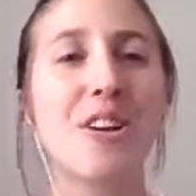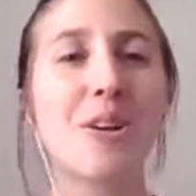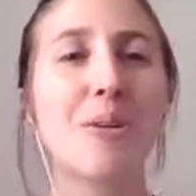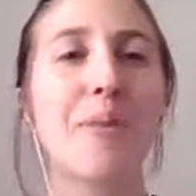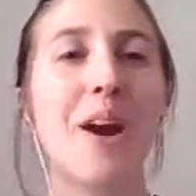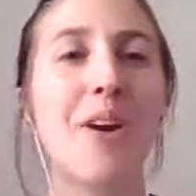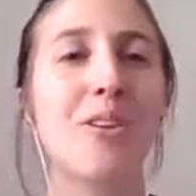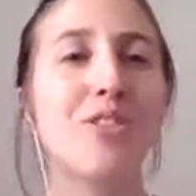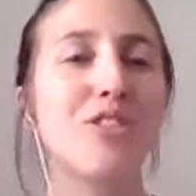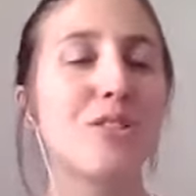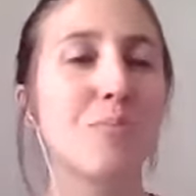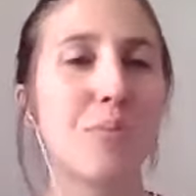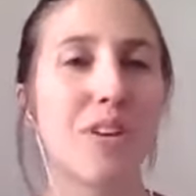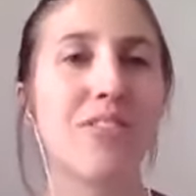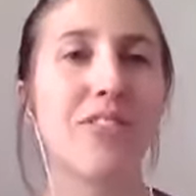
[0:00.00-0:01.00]
talk about
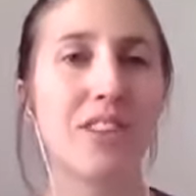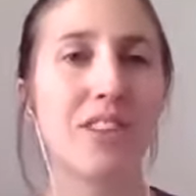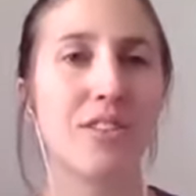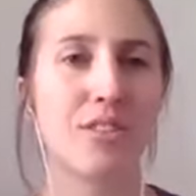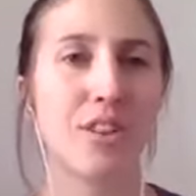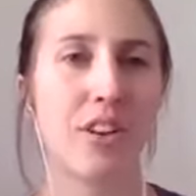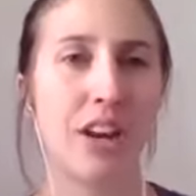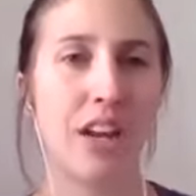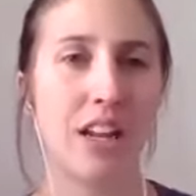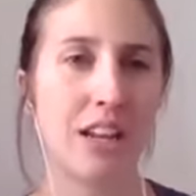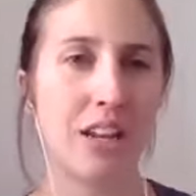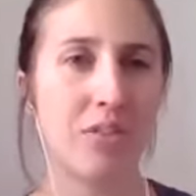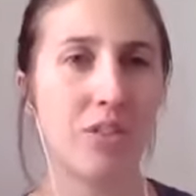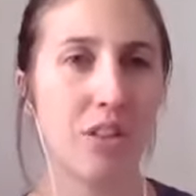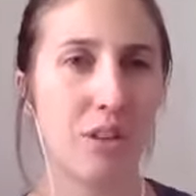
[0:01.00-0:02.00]
just briefly the
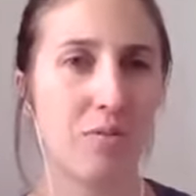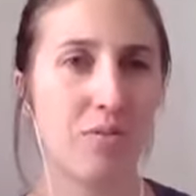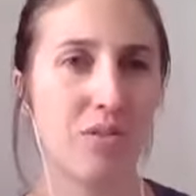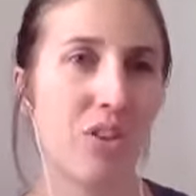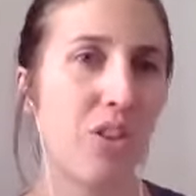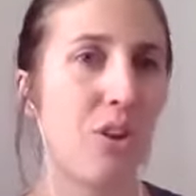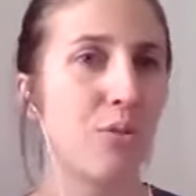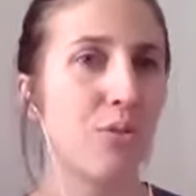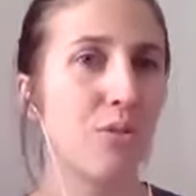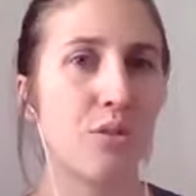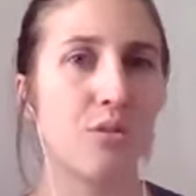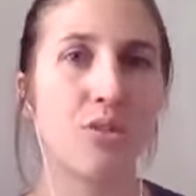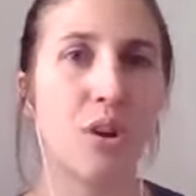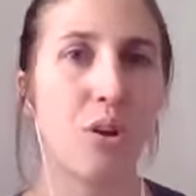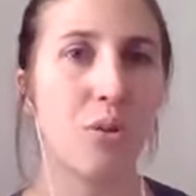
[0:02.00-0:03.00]
circadian rhythm for those
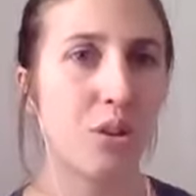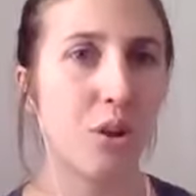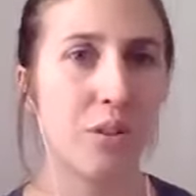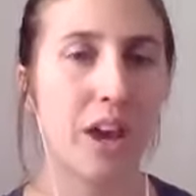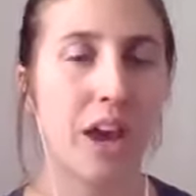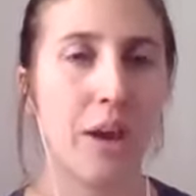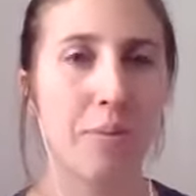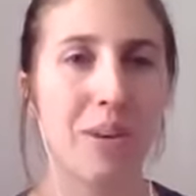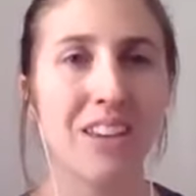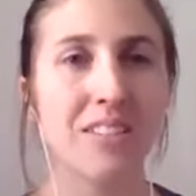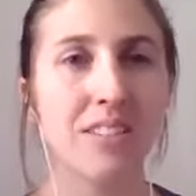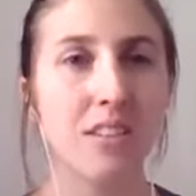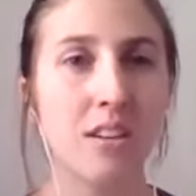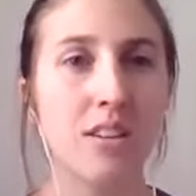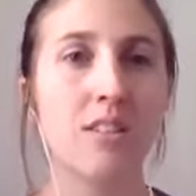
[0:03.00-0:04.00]
who don't know that,
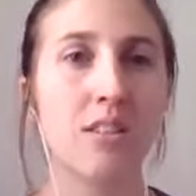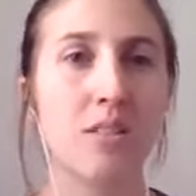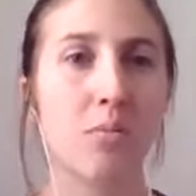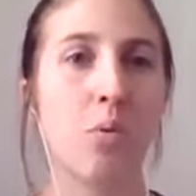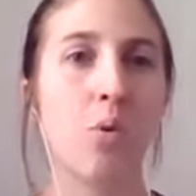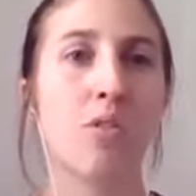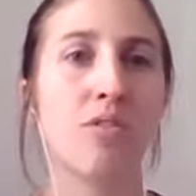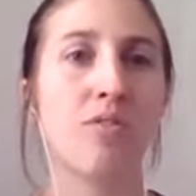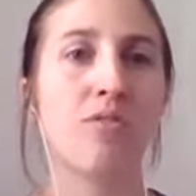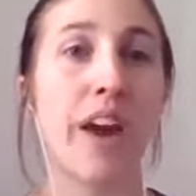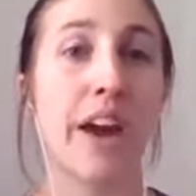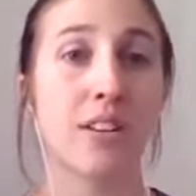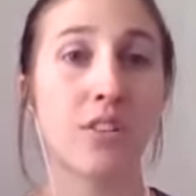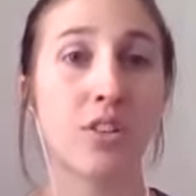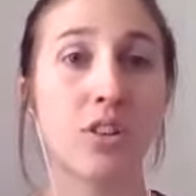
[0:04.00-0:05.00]
because it is an important
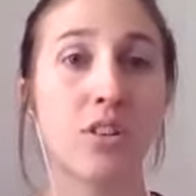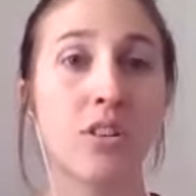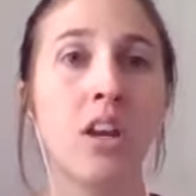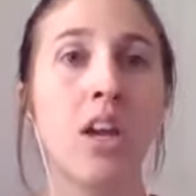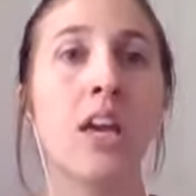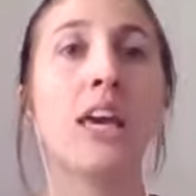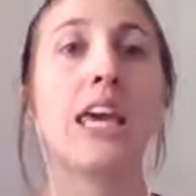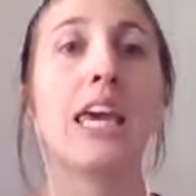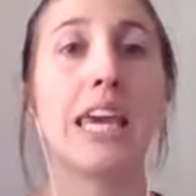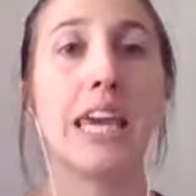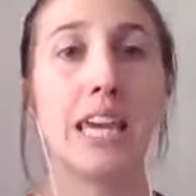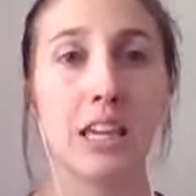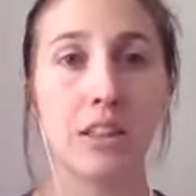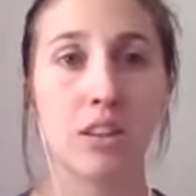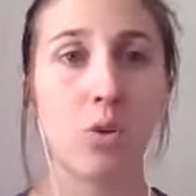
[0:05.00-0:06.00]
factor
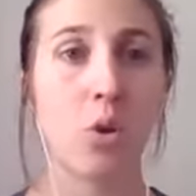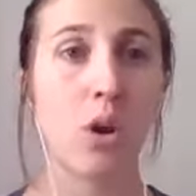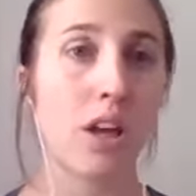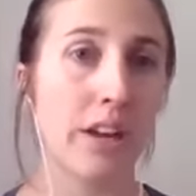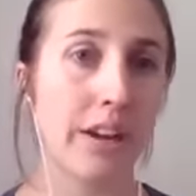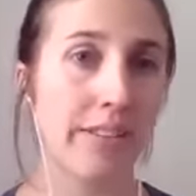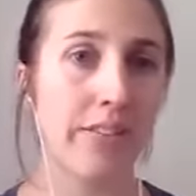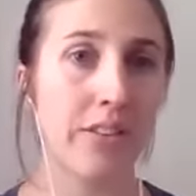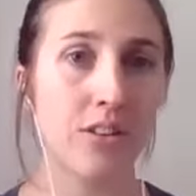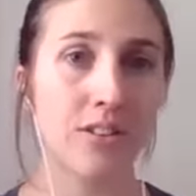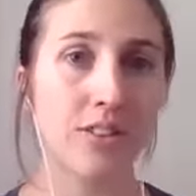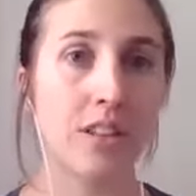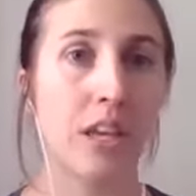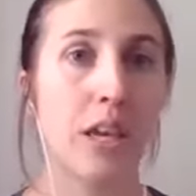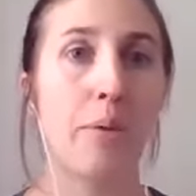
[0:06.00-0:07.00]
in the quality of our
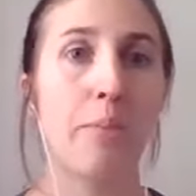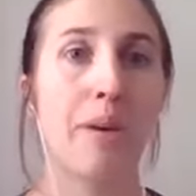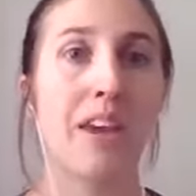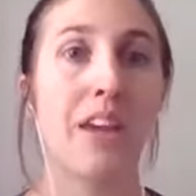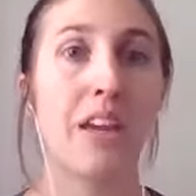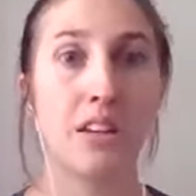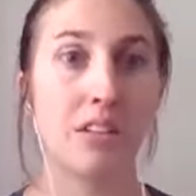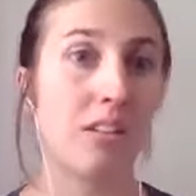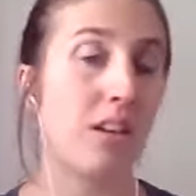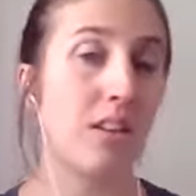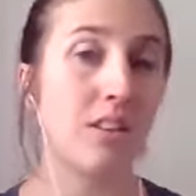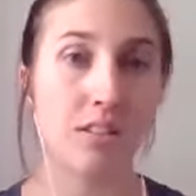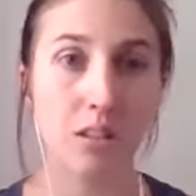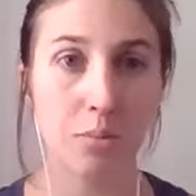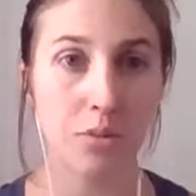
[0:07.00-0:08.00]
sleep and
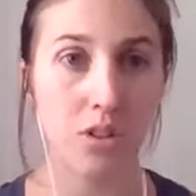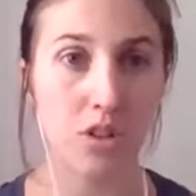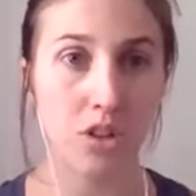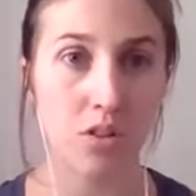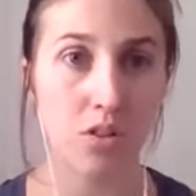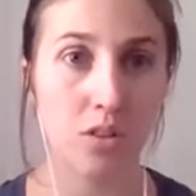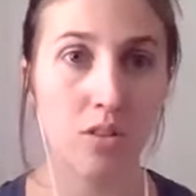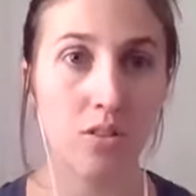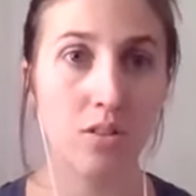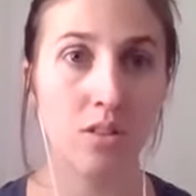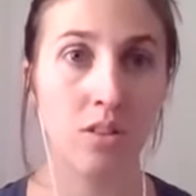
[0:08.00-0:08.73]
in sleep in general.